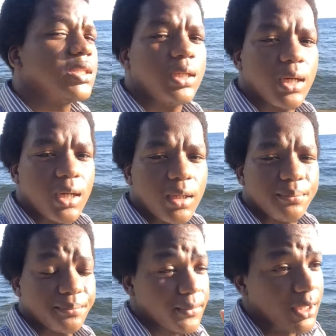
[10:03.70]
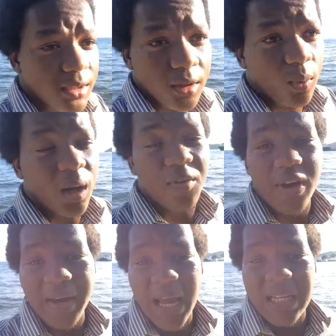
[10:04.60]
say
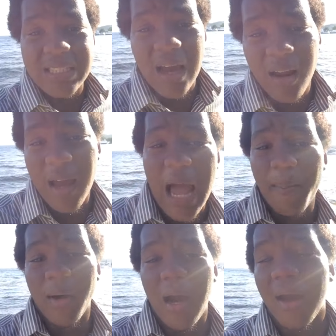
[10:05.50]
wherever that is that I